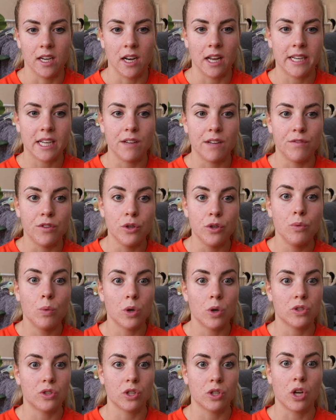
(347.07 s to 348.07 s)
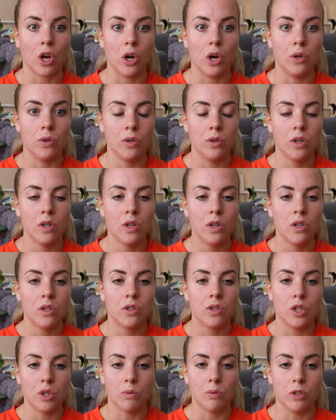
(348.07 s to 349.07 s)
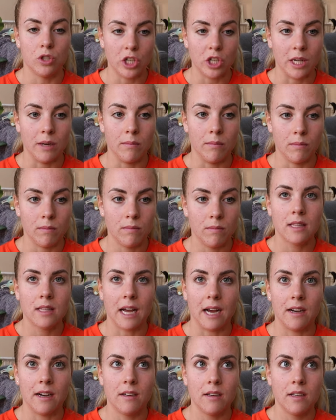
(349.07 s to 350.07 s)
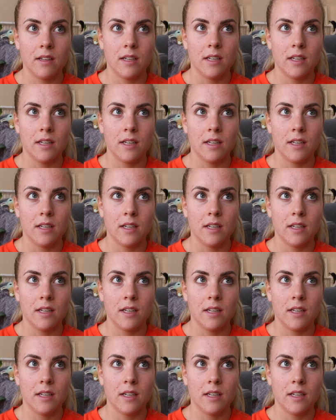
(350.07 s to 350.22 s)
Like, if you want to go to a gym that